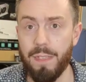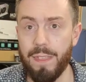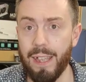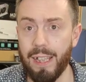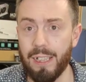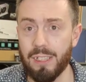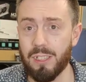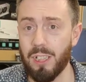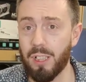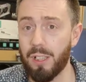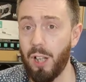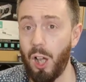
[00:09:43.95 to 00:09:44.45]

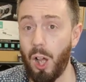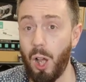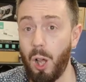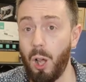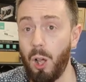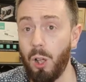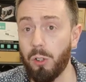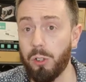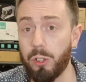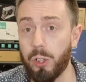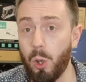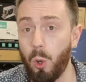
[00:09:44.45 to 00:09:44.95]
things that
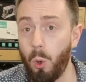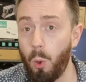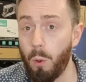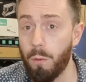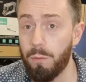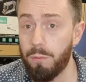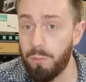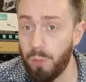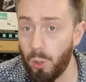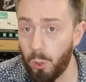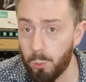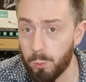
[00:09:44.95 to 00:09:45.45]
aren't
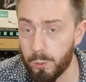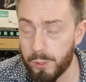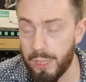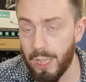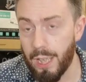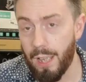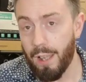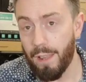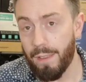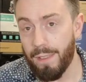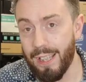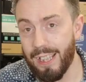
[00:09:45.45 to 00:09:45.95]
your
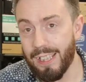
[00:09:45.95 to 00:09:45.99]
fault,